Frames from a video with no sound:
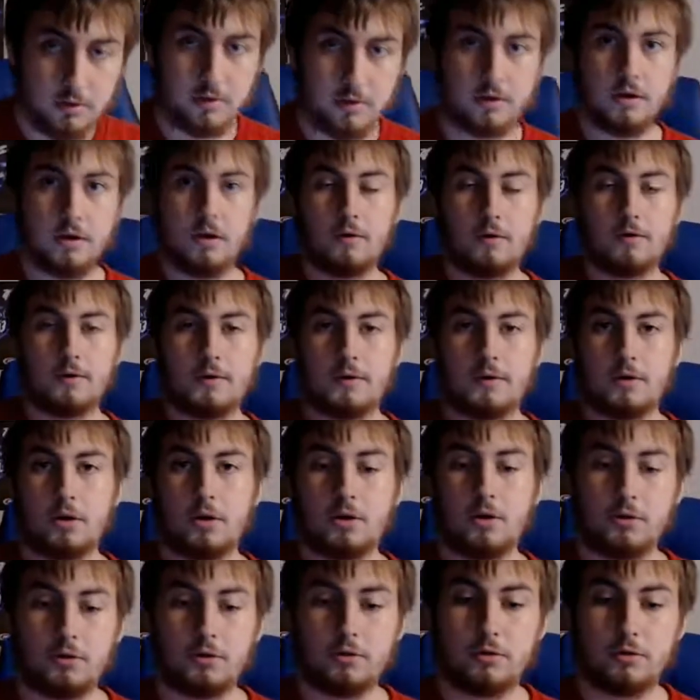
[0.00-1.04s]
Over here
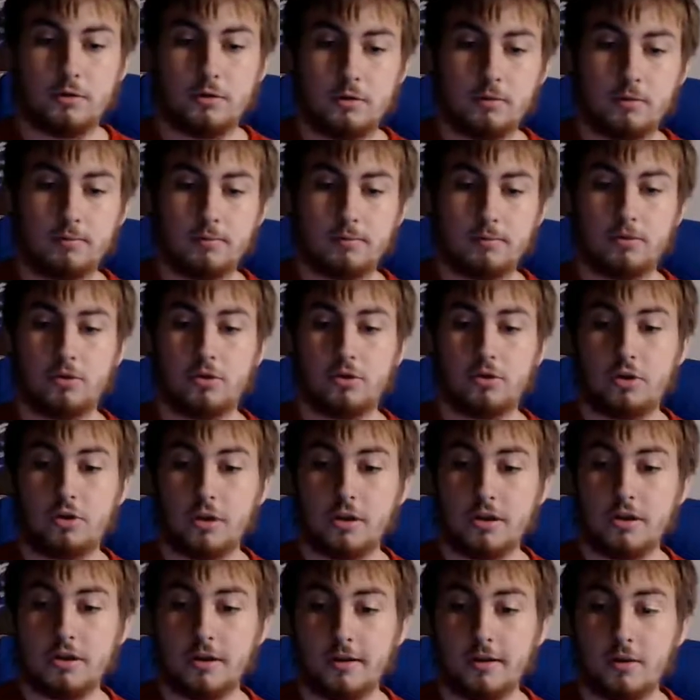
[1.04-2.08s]
on YouTube.
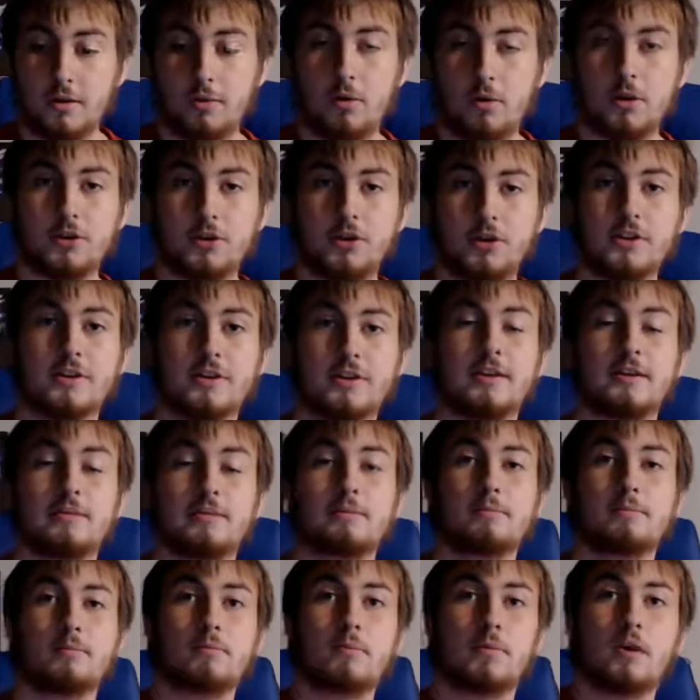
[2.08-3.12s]
Just got done watching
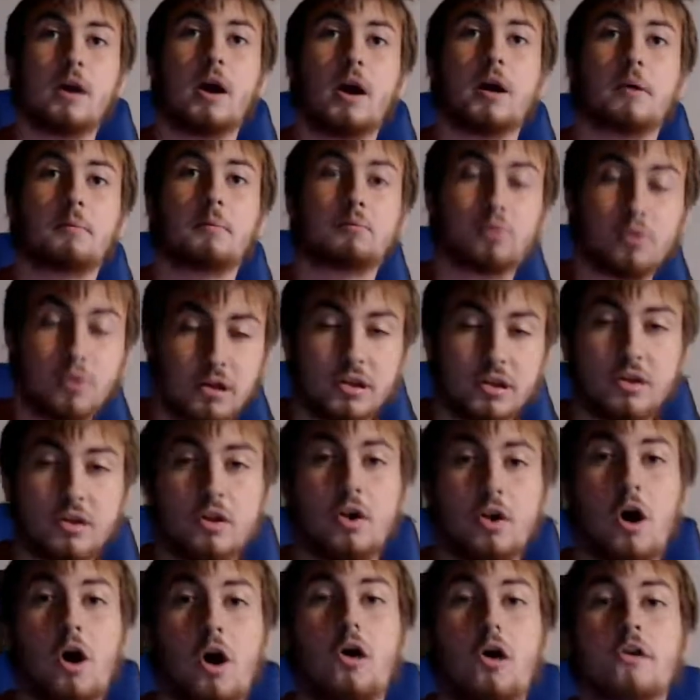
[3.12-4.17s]
the
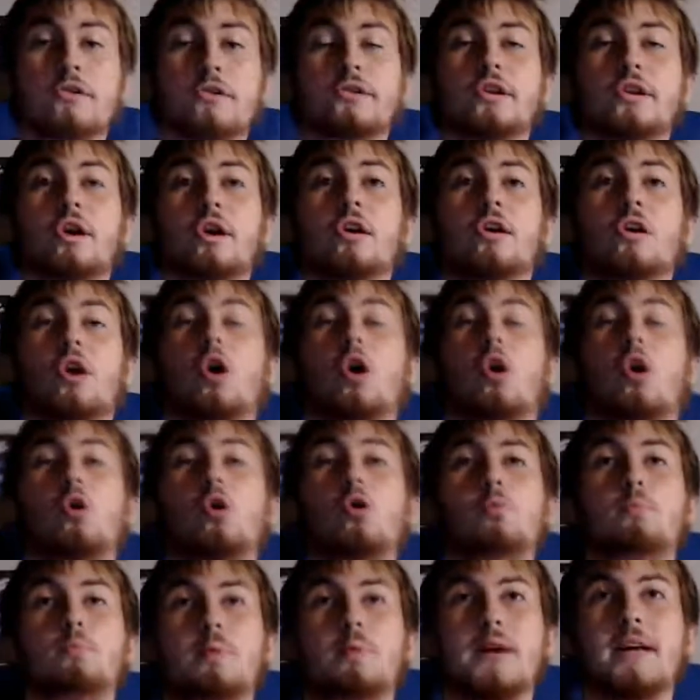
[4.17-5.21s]
Bristol All-Star
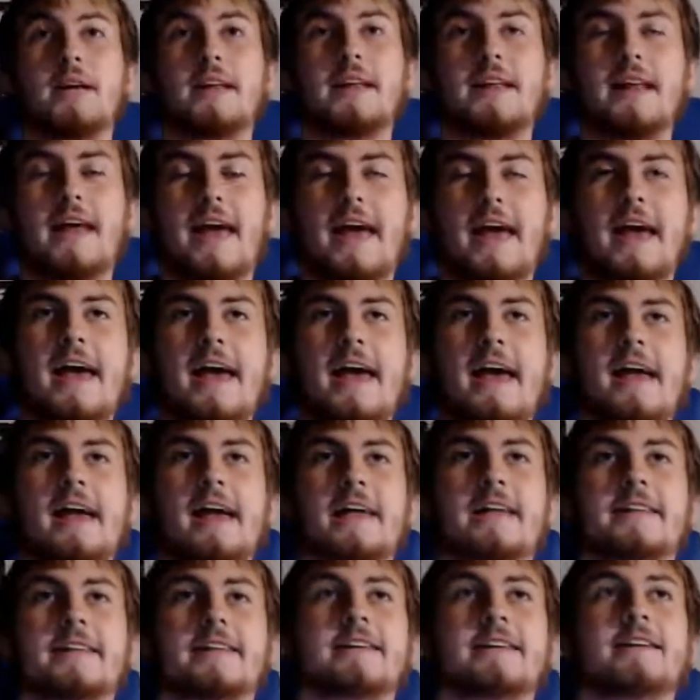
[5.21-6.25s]
Open,
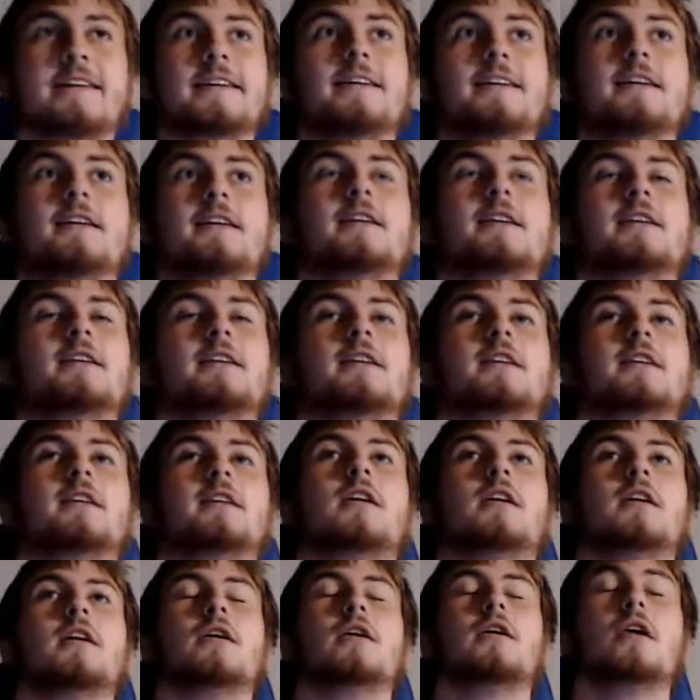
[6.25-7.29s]
and
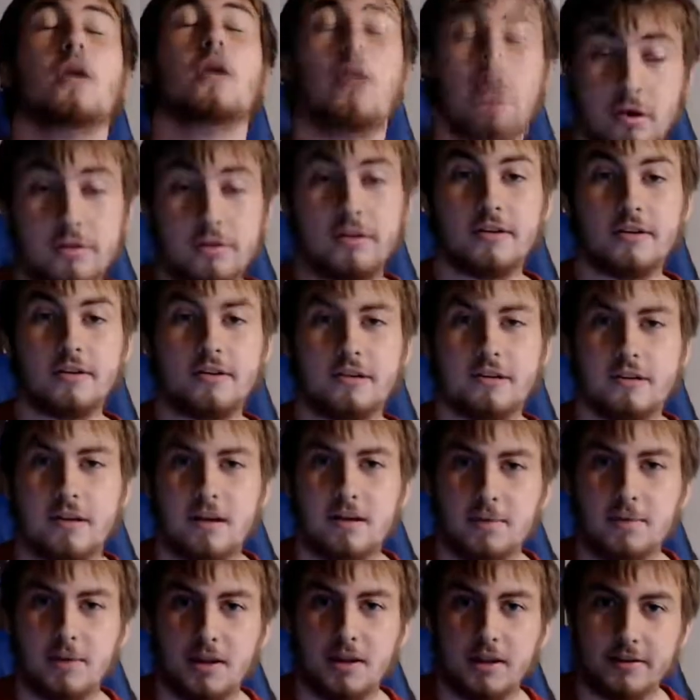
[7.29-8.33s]
there's
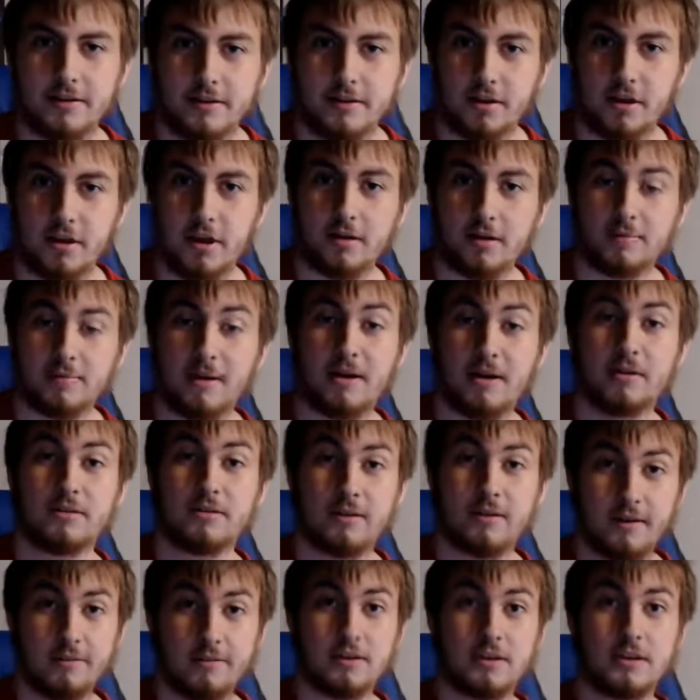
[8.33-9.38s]
going to be a lot to talk
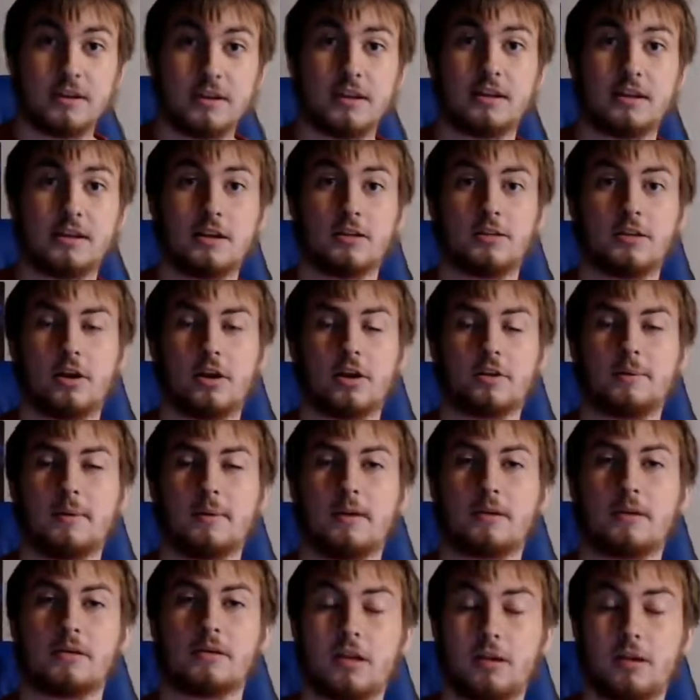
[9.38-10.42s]
about. Definitely going to need to talk
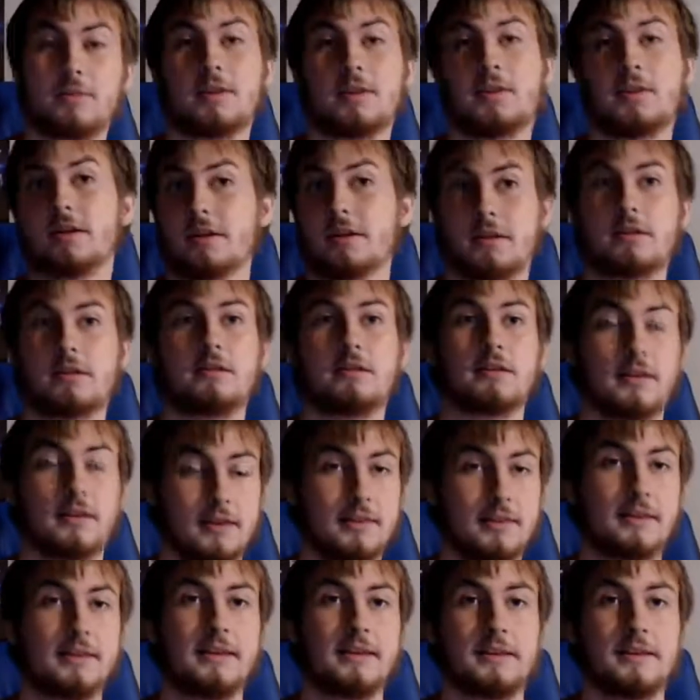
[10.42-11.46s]
about some of this
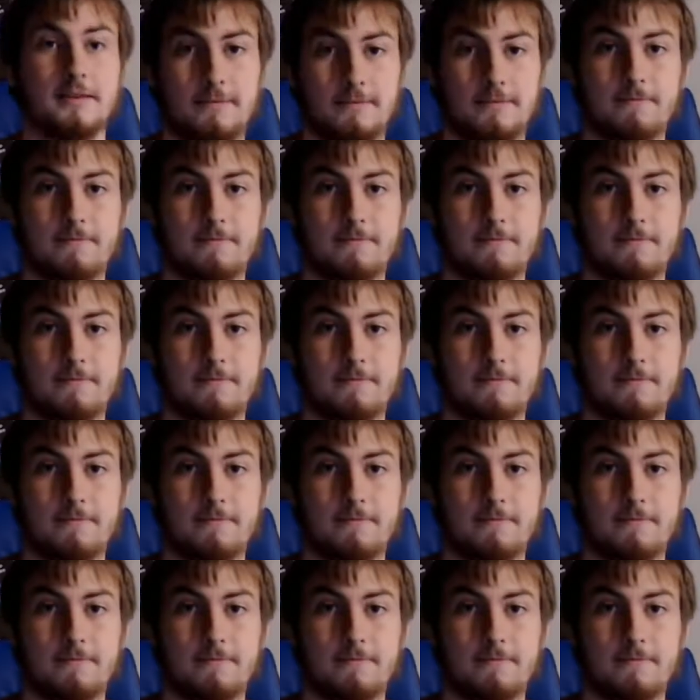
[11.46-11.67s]
in the